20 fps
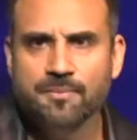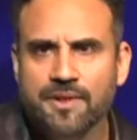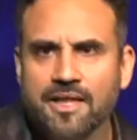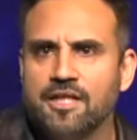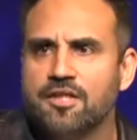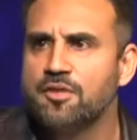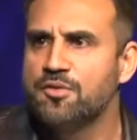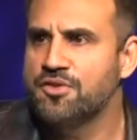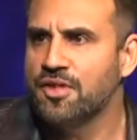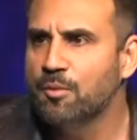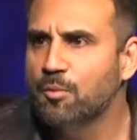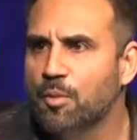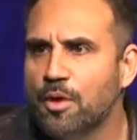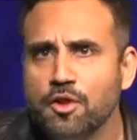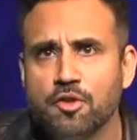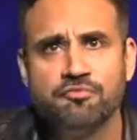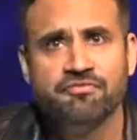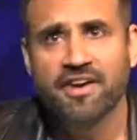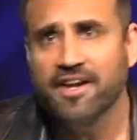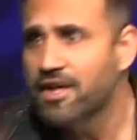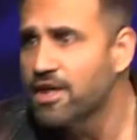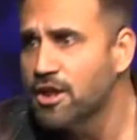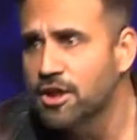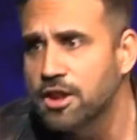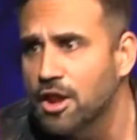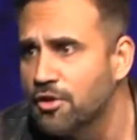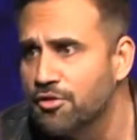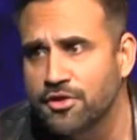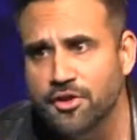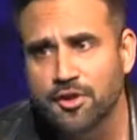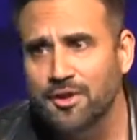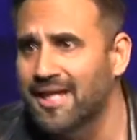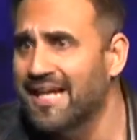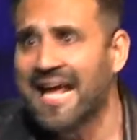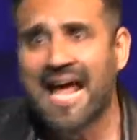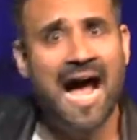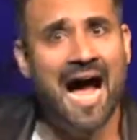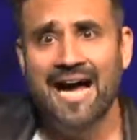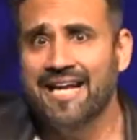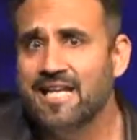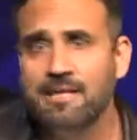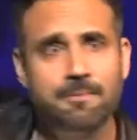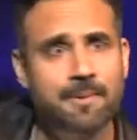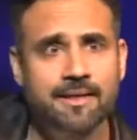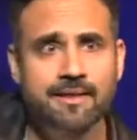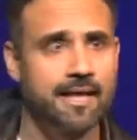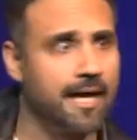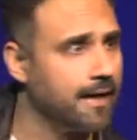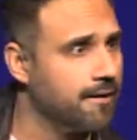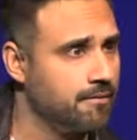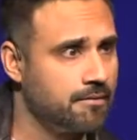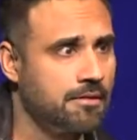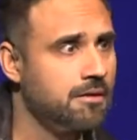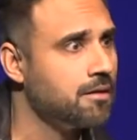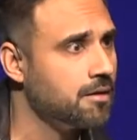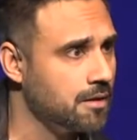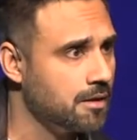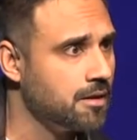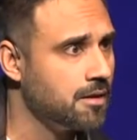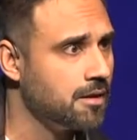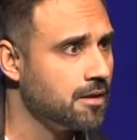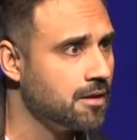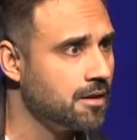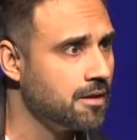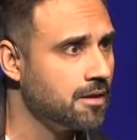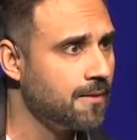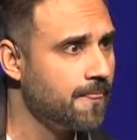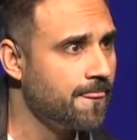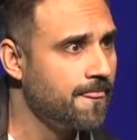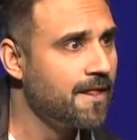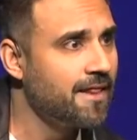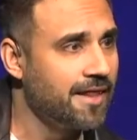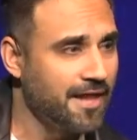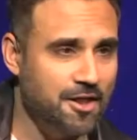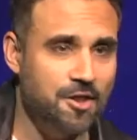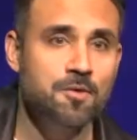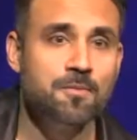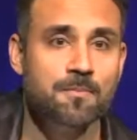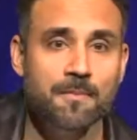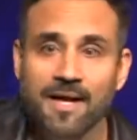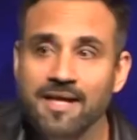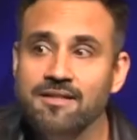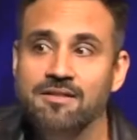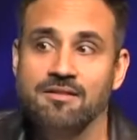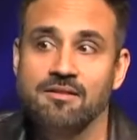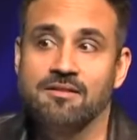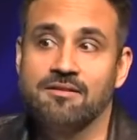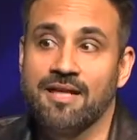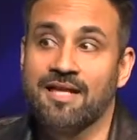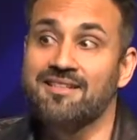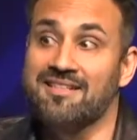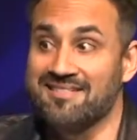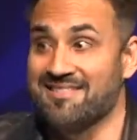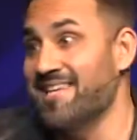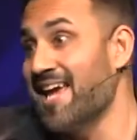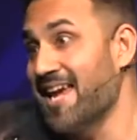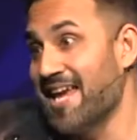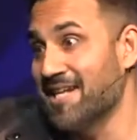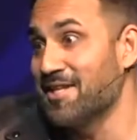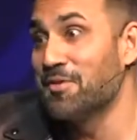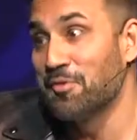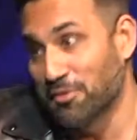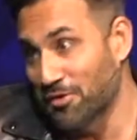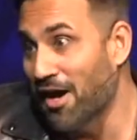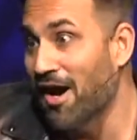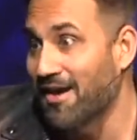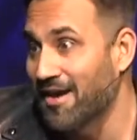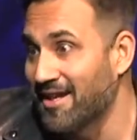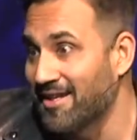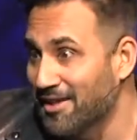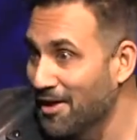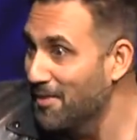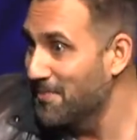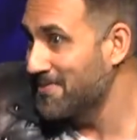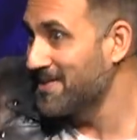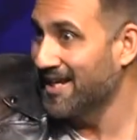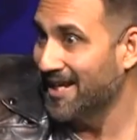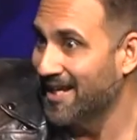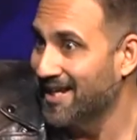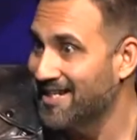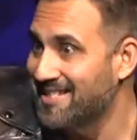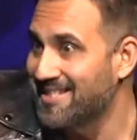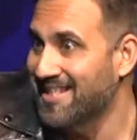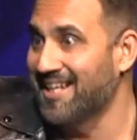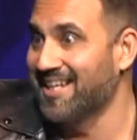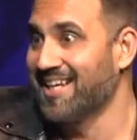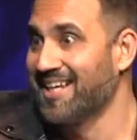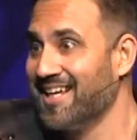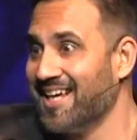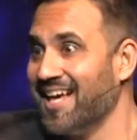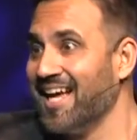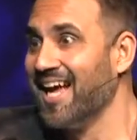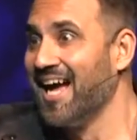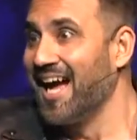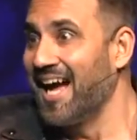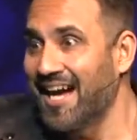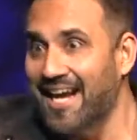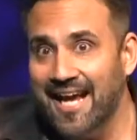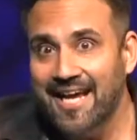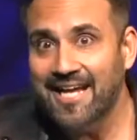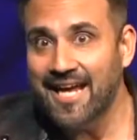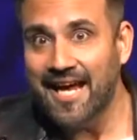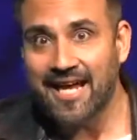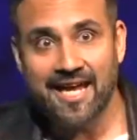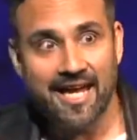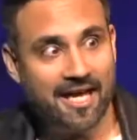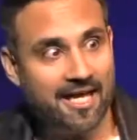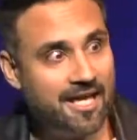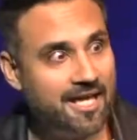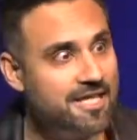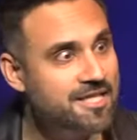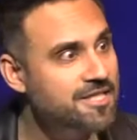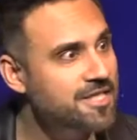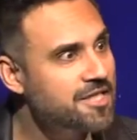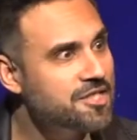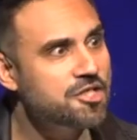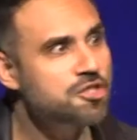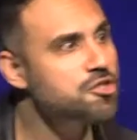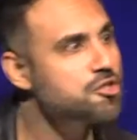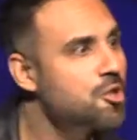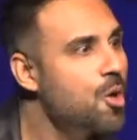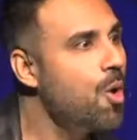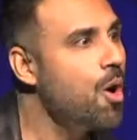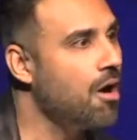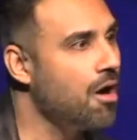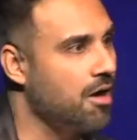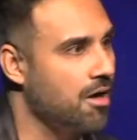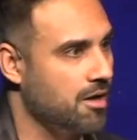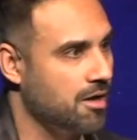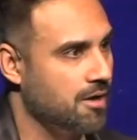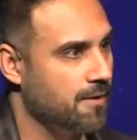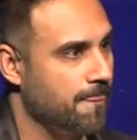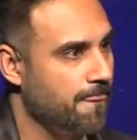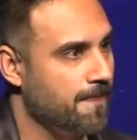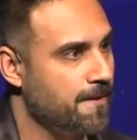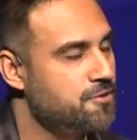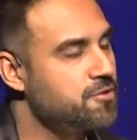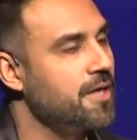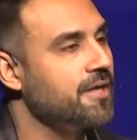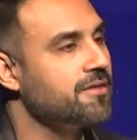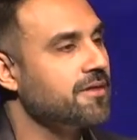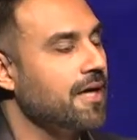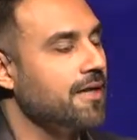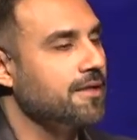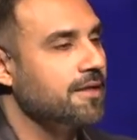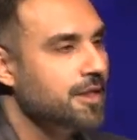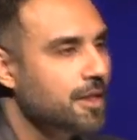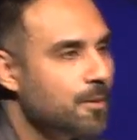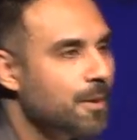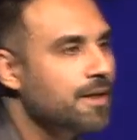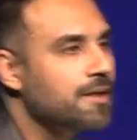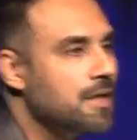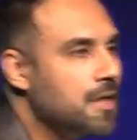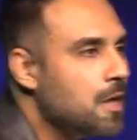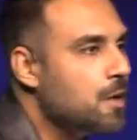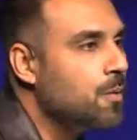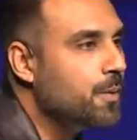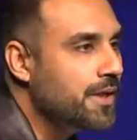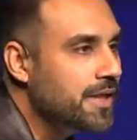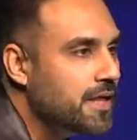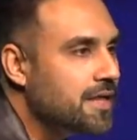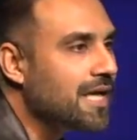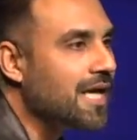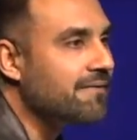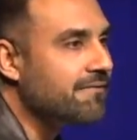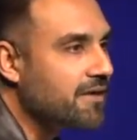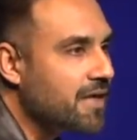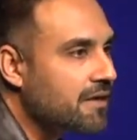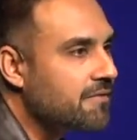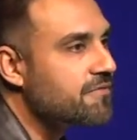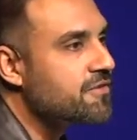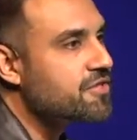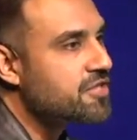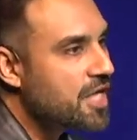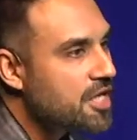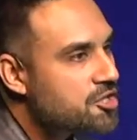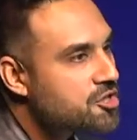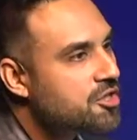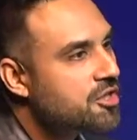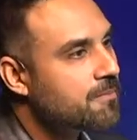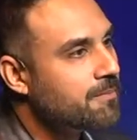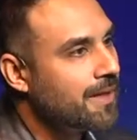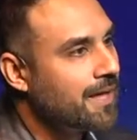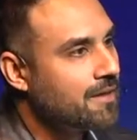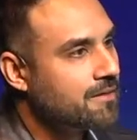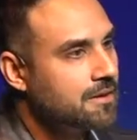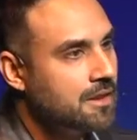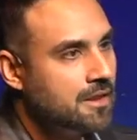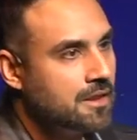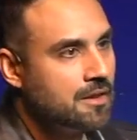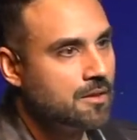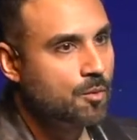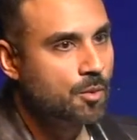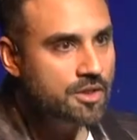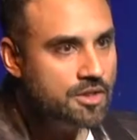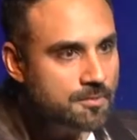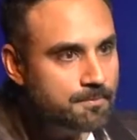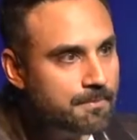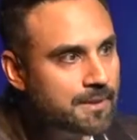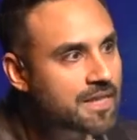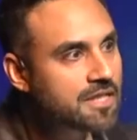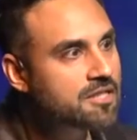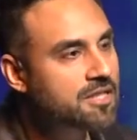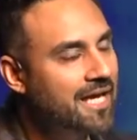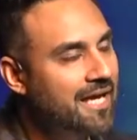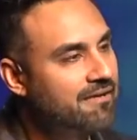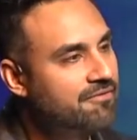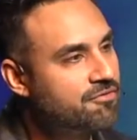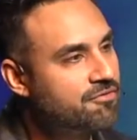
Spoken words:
to someone very close and you're like, I didn't mean that. Like you meant not to say it, you thought it. You know what I'm saying? It's like it's just so hard. So I thought, you know what? We need to have a conversation about what does it mean to have